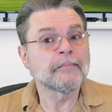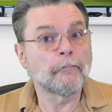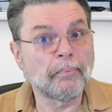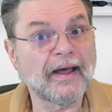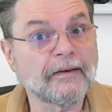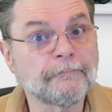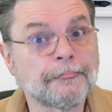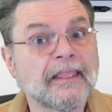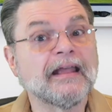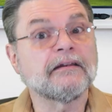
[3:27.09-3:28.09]
But
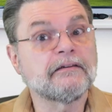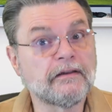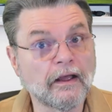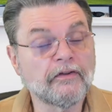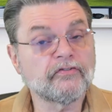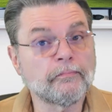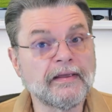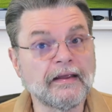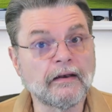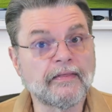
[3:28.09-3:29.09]
it does
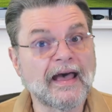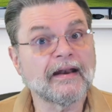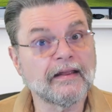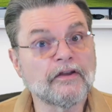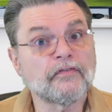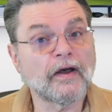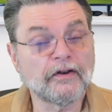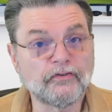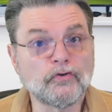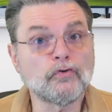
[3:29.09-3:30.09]
mean that if I
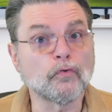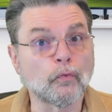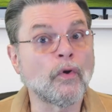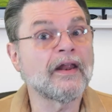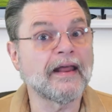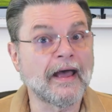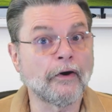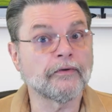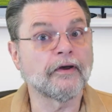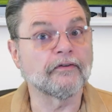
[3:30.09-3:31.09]
do run
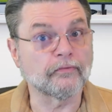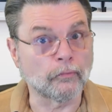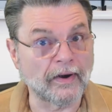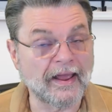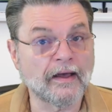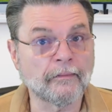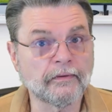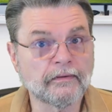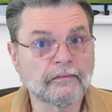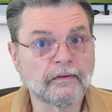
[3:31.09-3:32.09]
out of RAM,